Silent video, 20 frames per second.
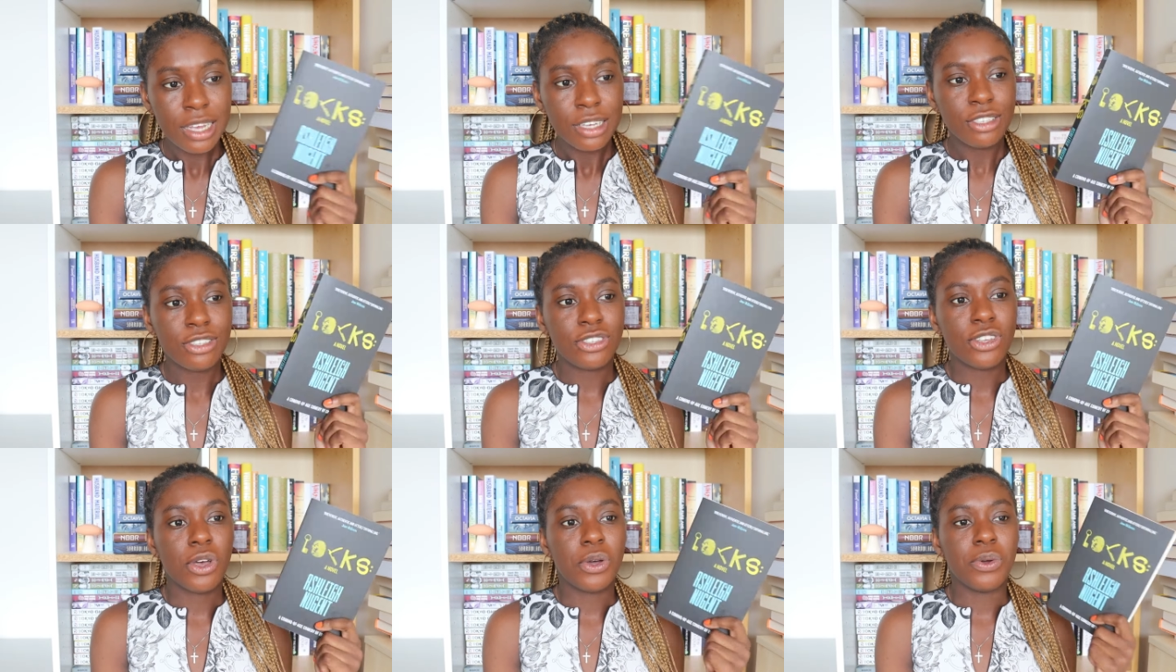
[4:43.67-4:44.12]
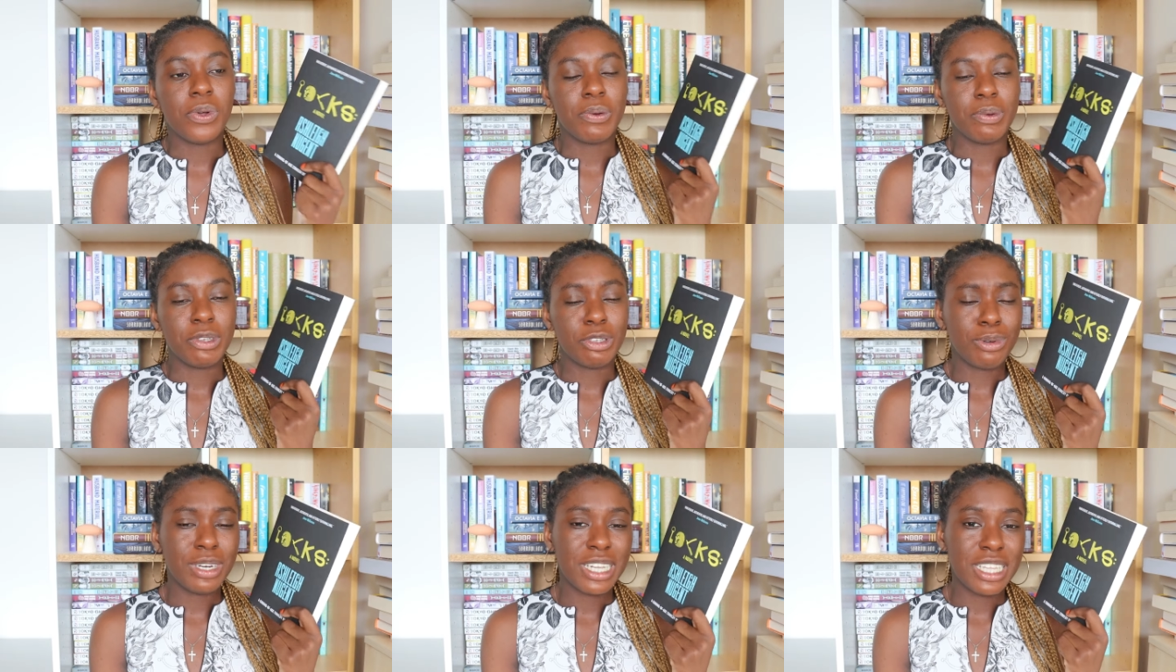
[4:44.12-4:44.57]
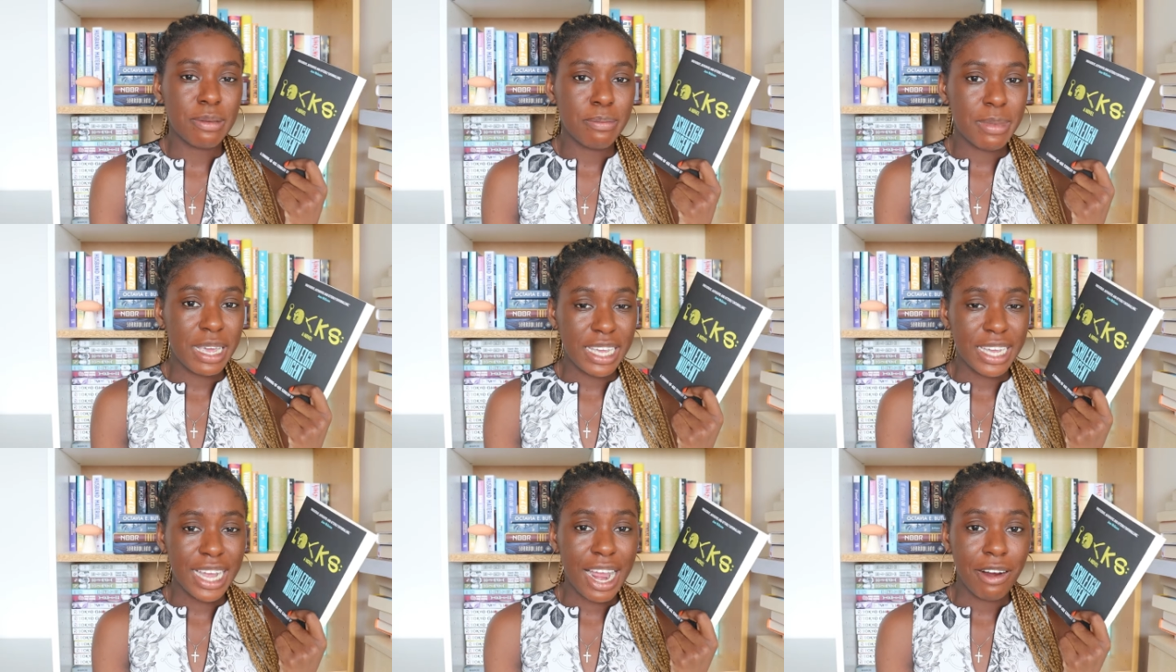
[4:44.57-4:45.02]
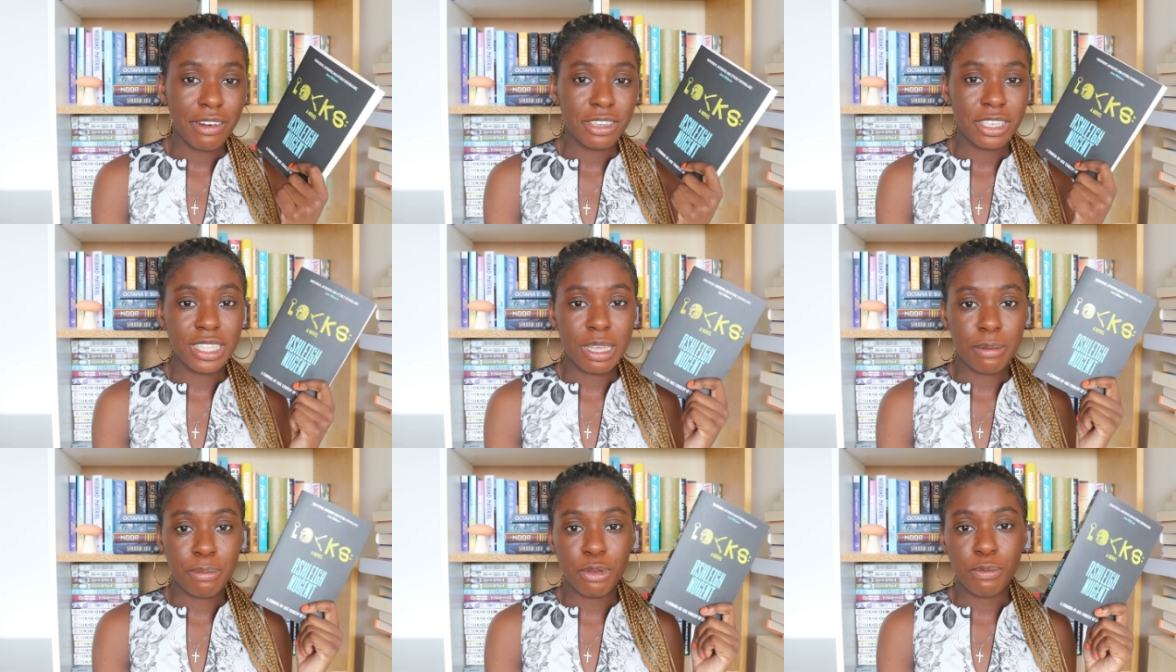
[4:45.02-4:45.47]
So it was really the main
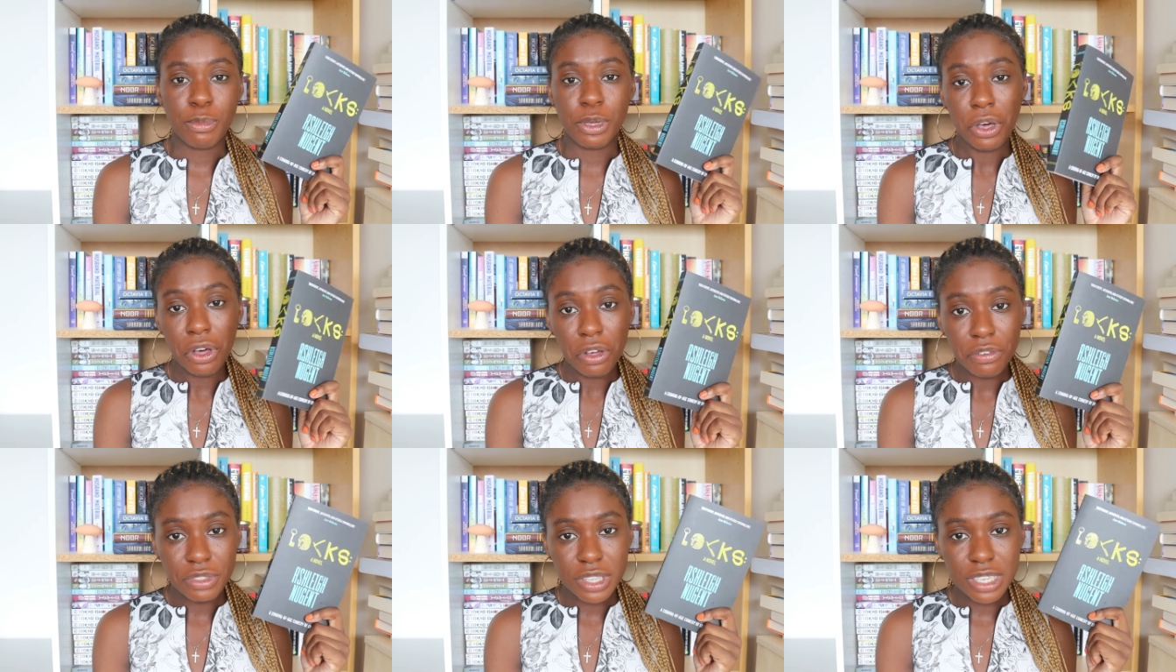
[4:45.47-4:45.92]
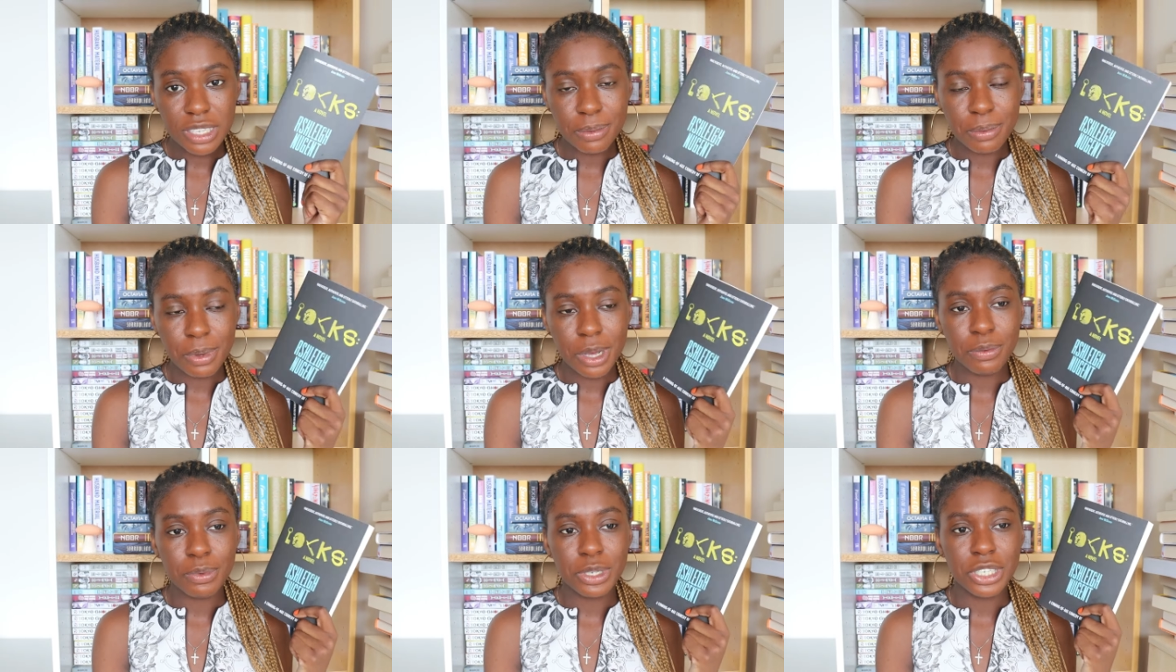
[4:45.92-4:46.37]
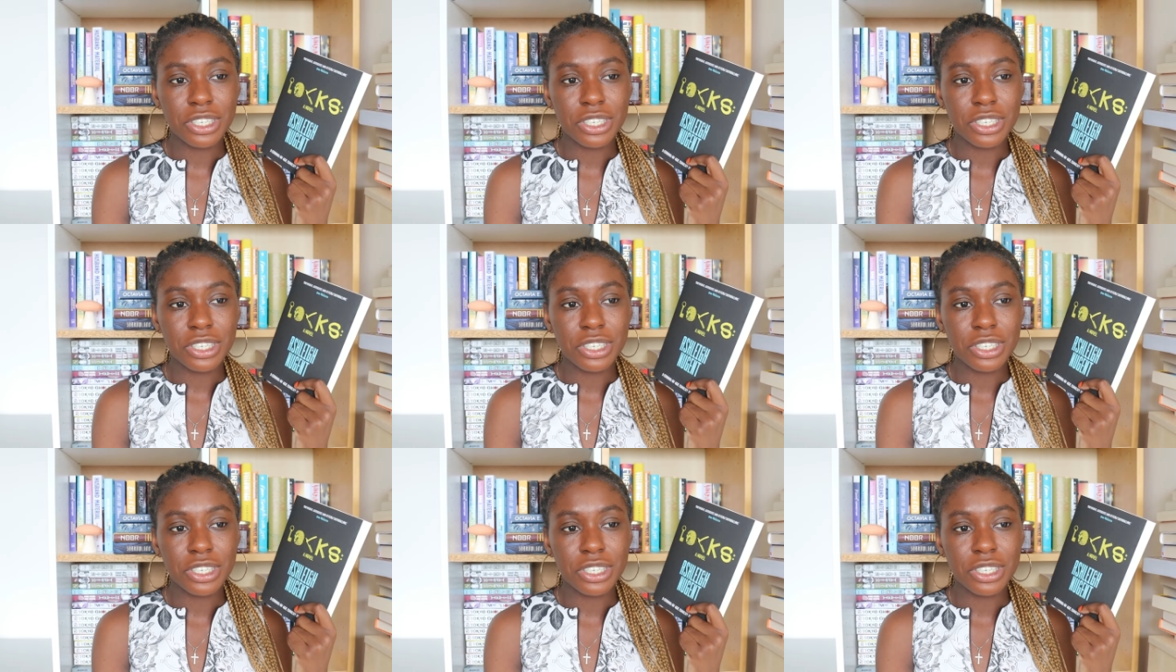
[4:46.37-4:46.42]
character that put me off this one,